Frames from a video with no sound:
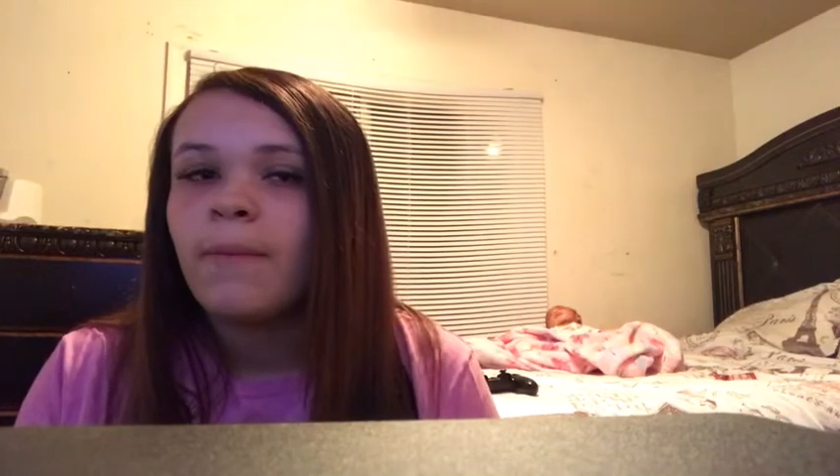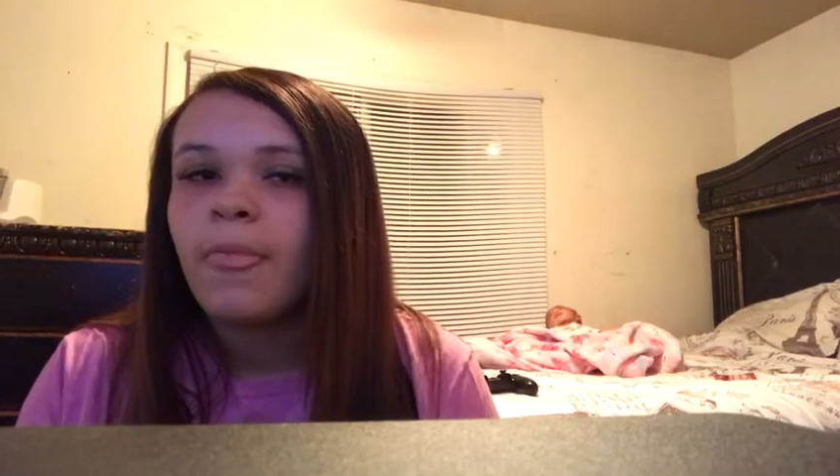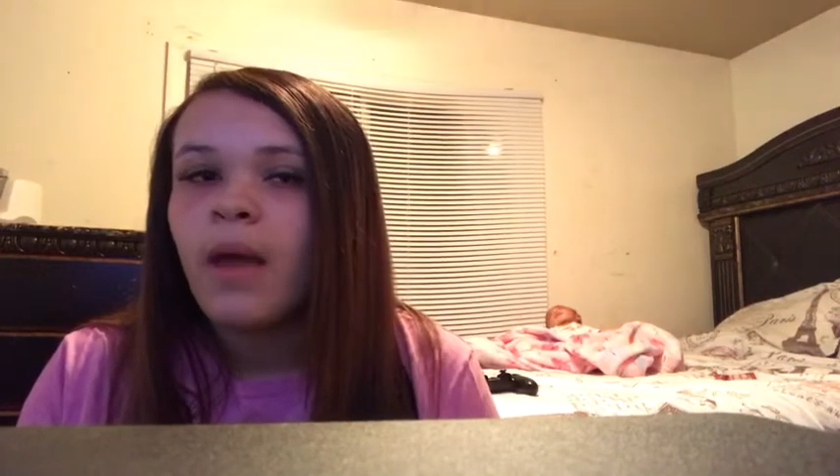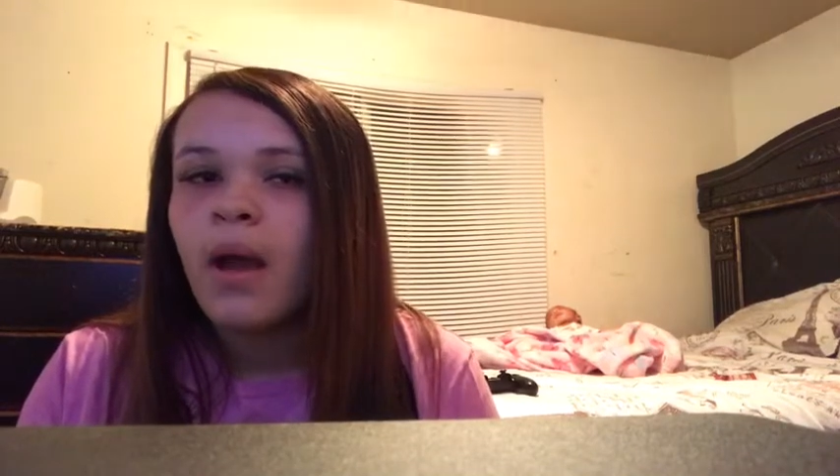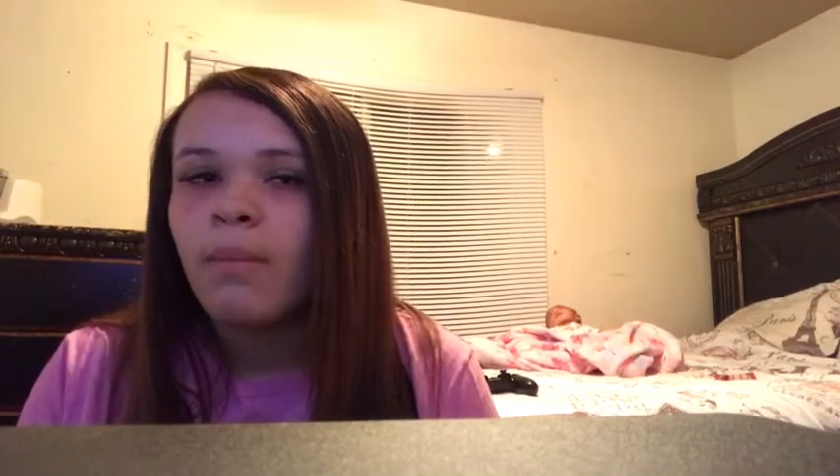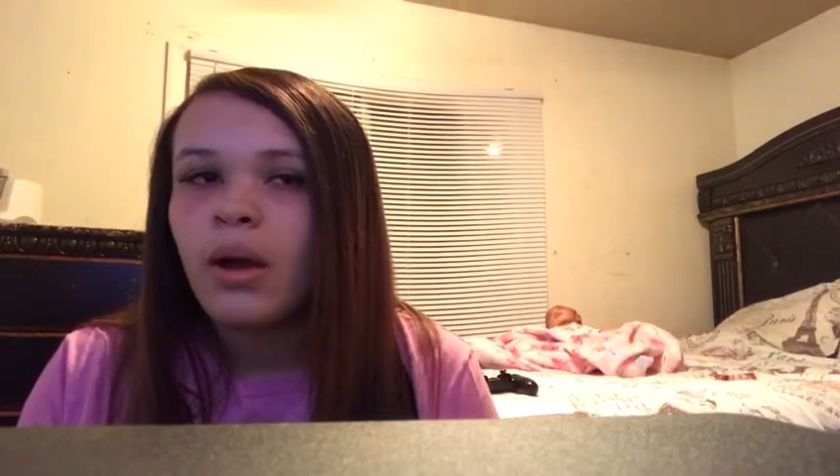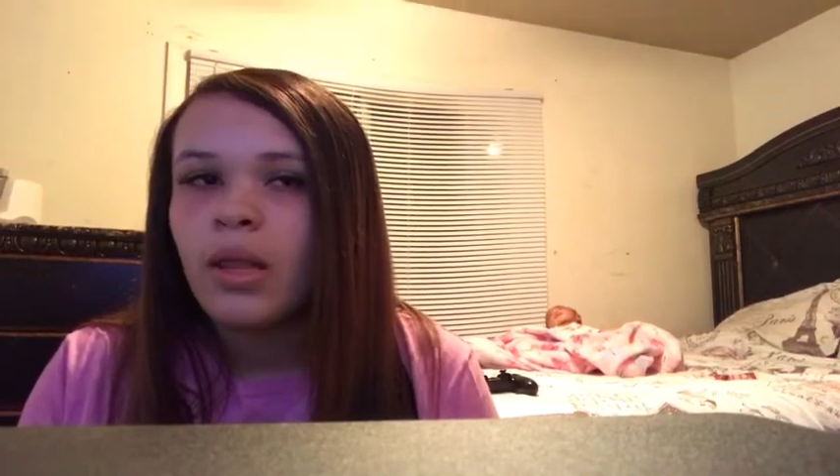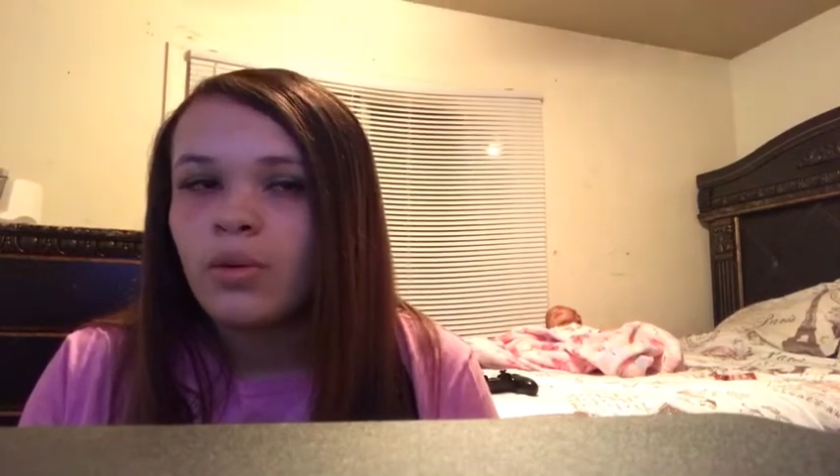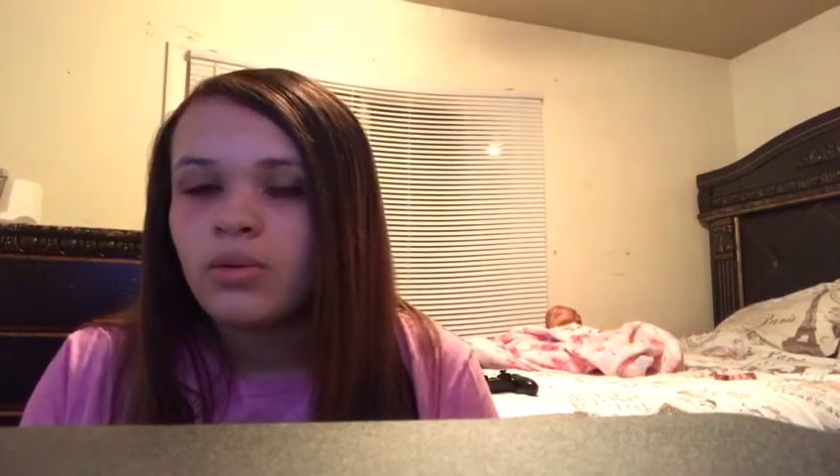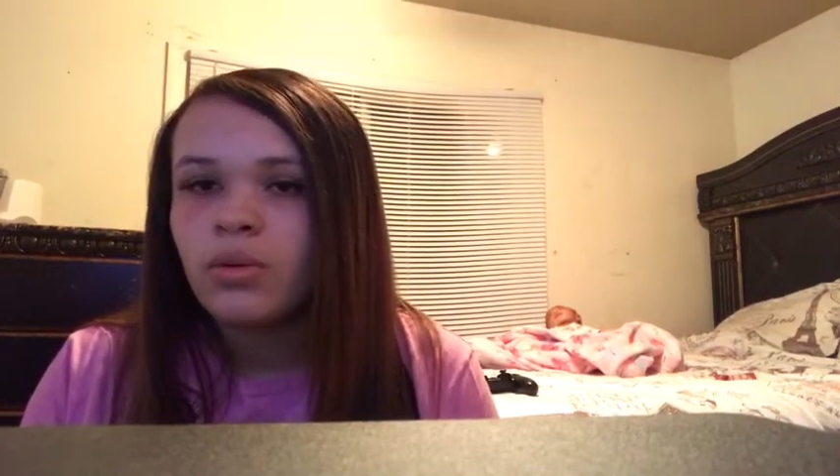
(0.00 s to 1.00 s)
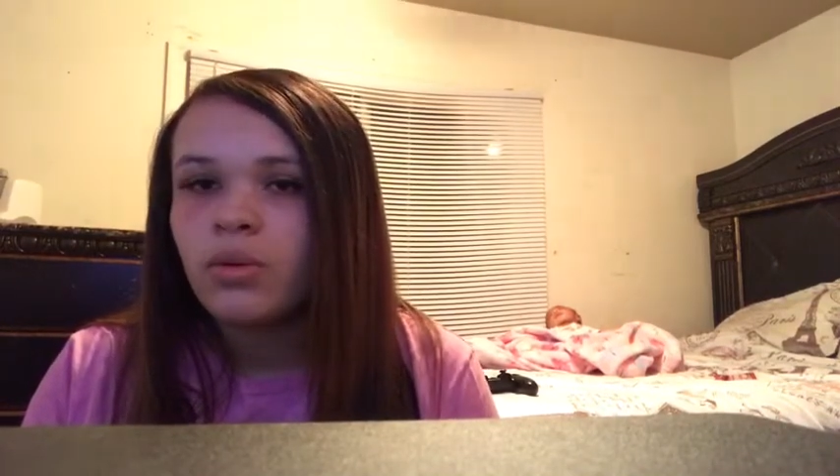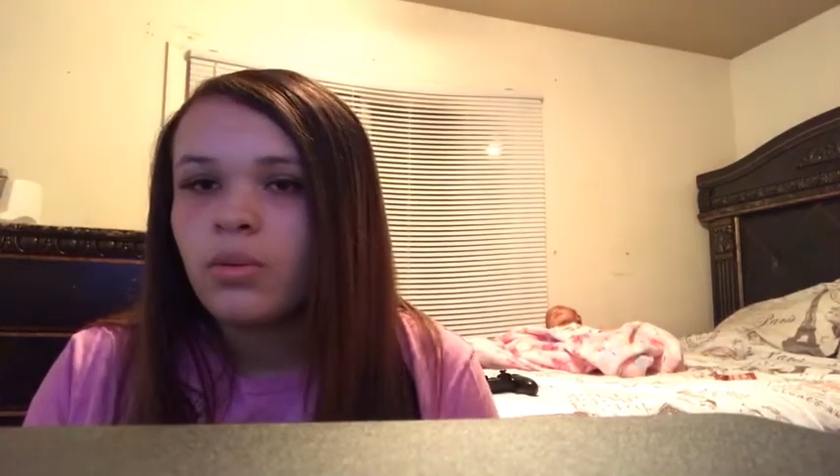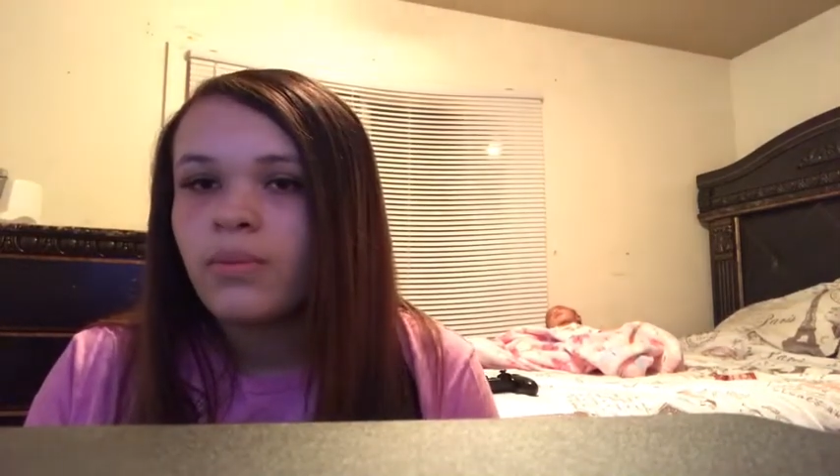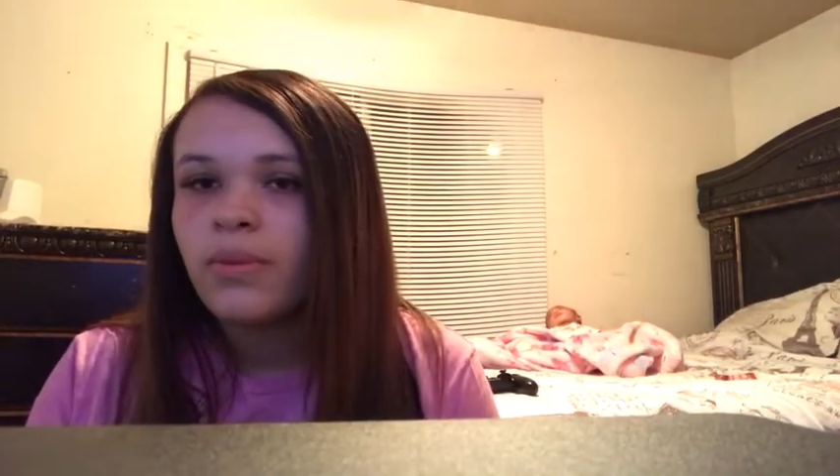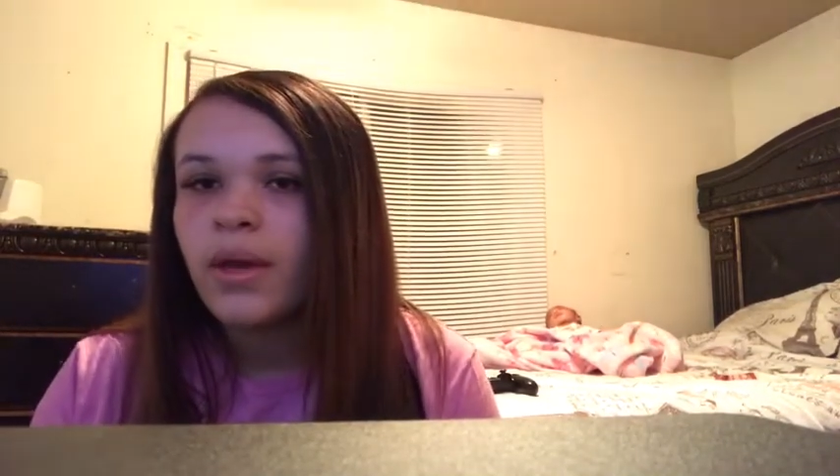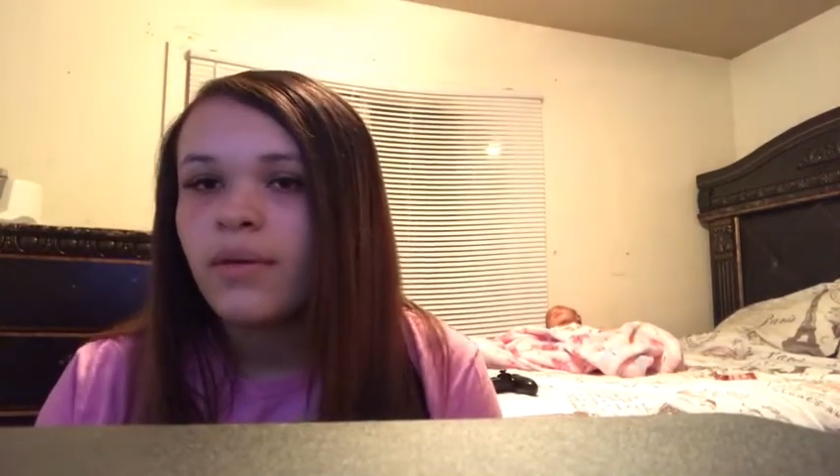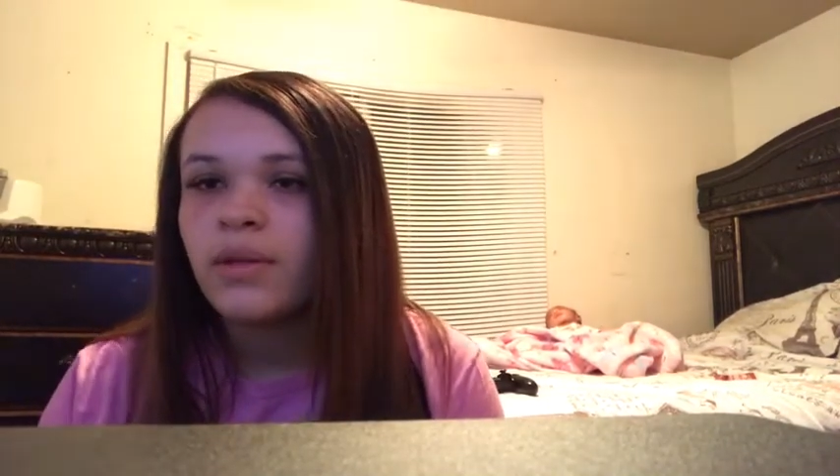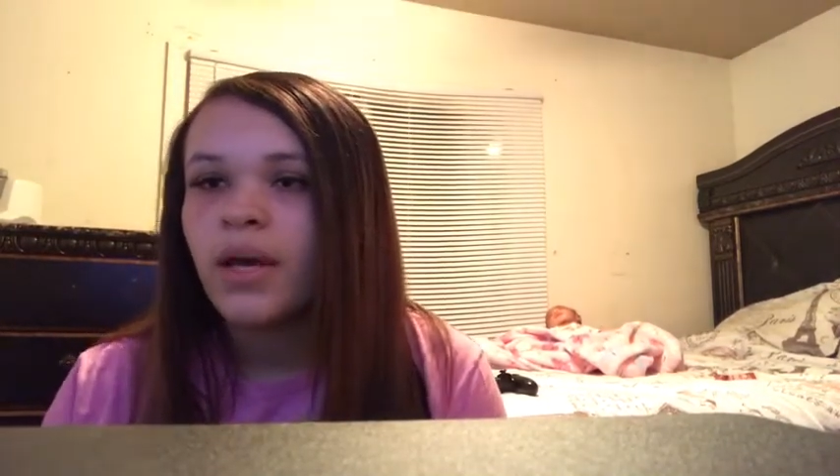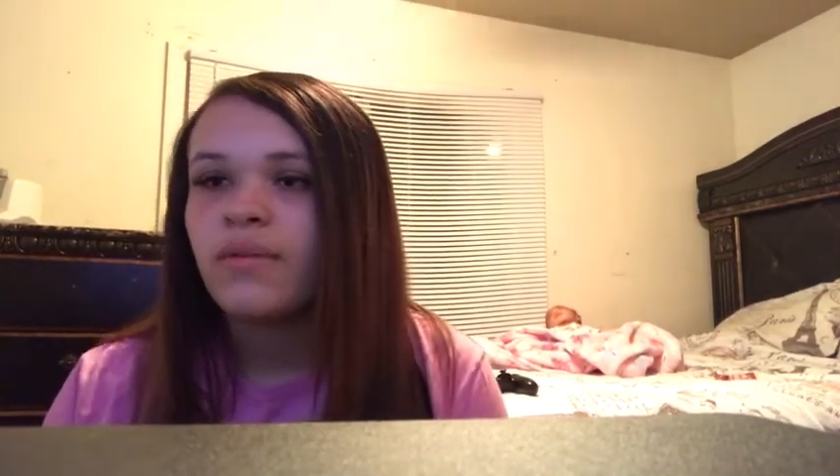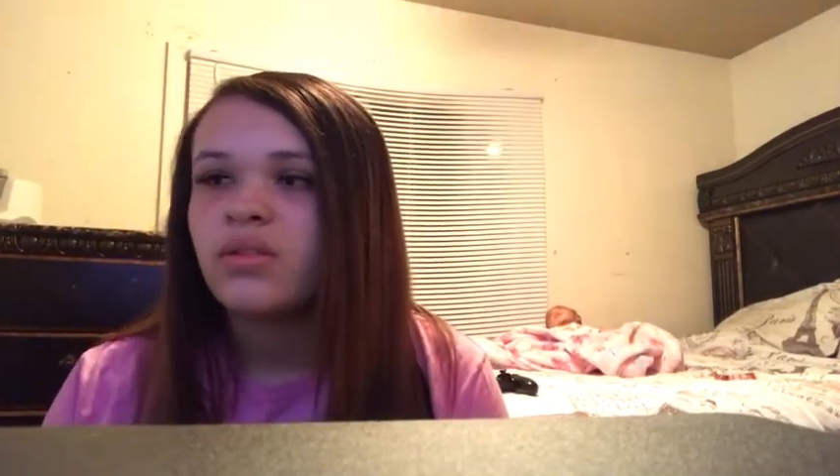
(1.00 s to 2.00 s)
I probably was going to
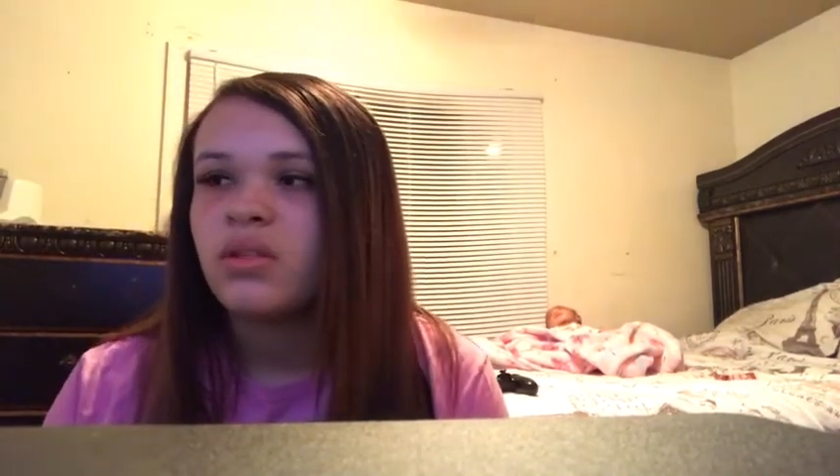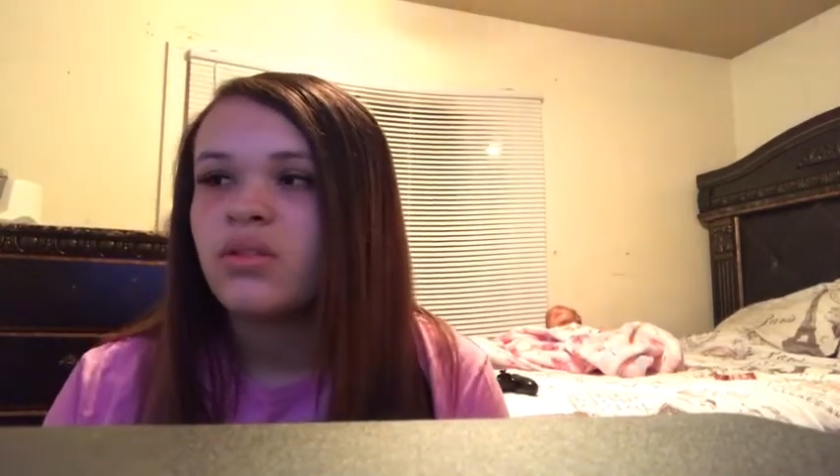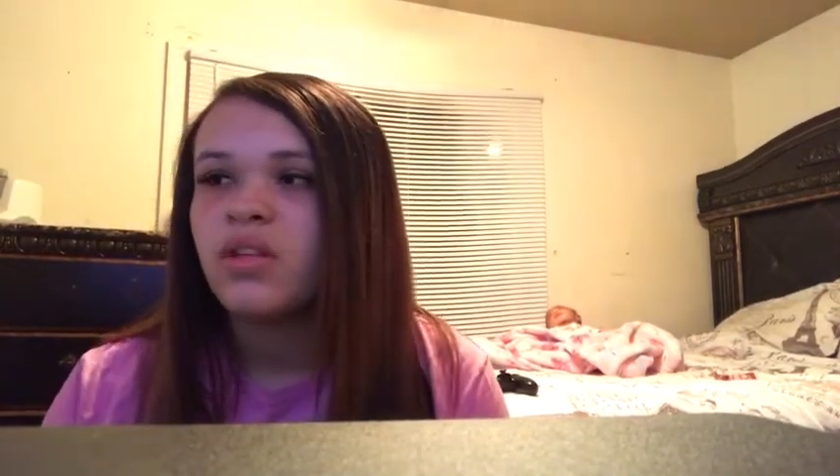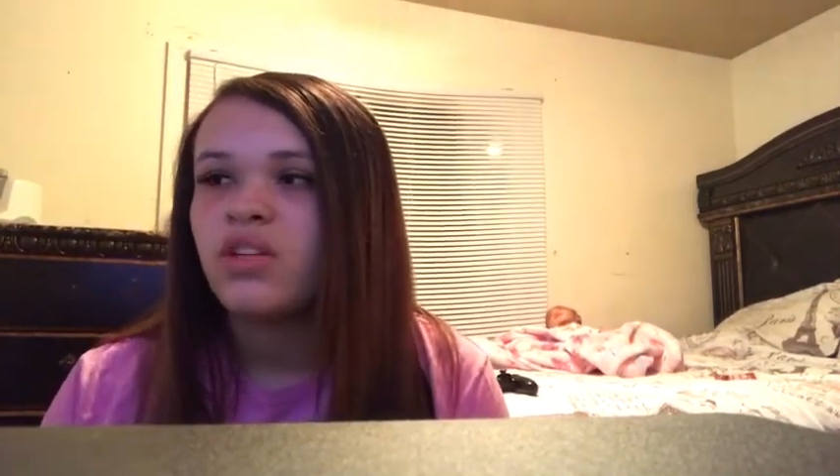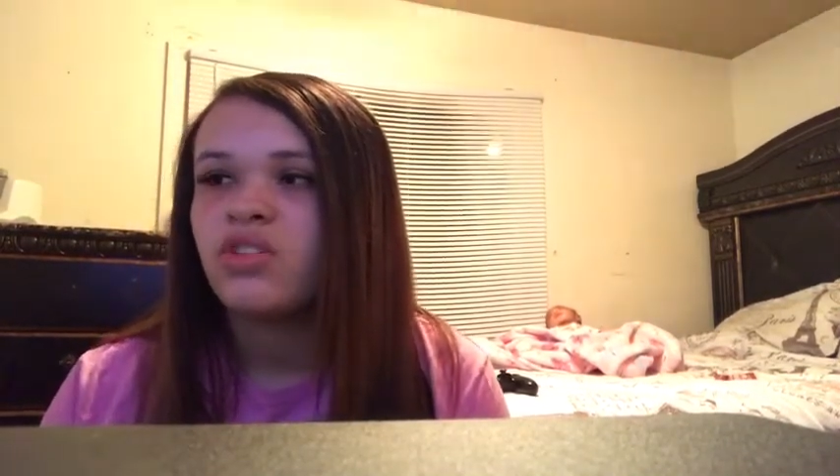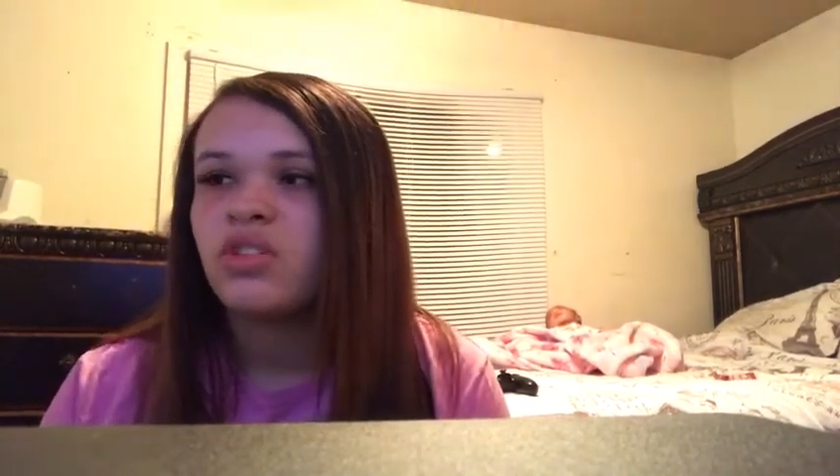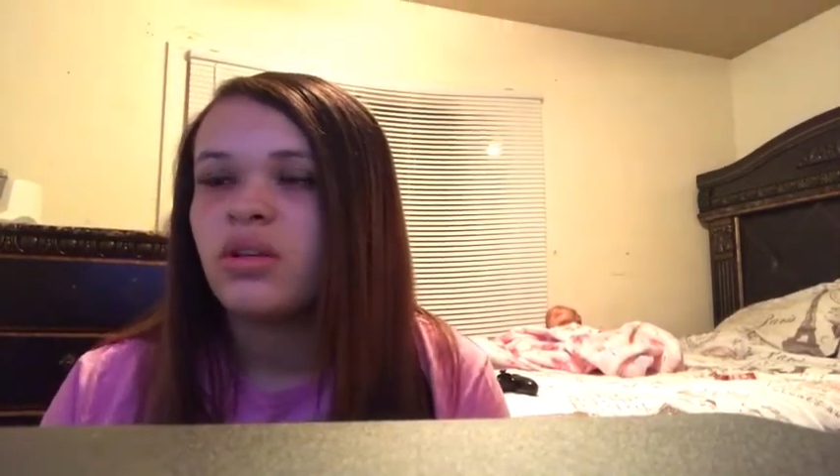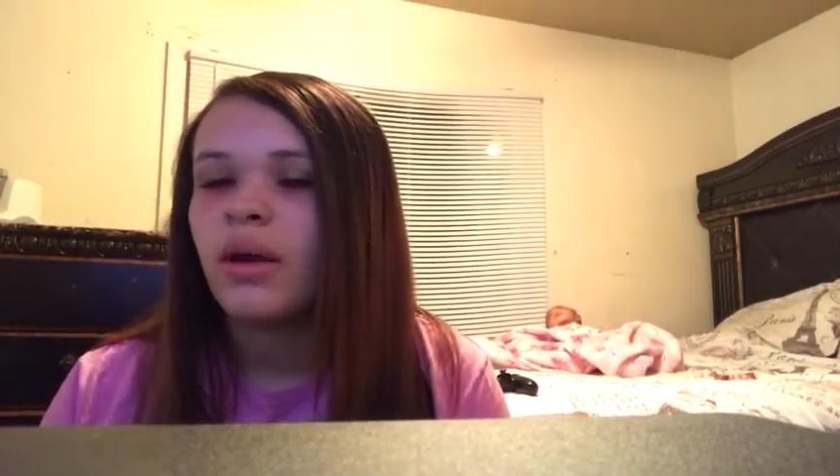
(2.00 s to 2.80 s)
have a C-section.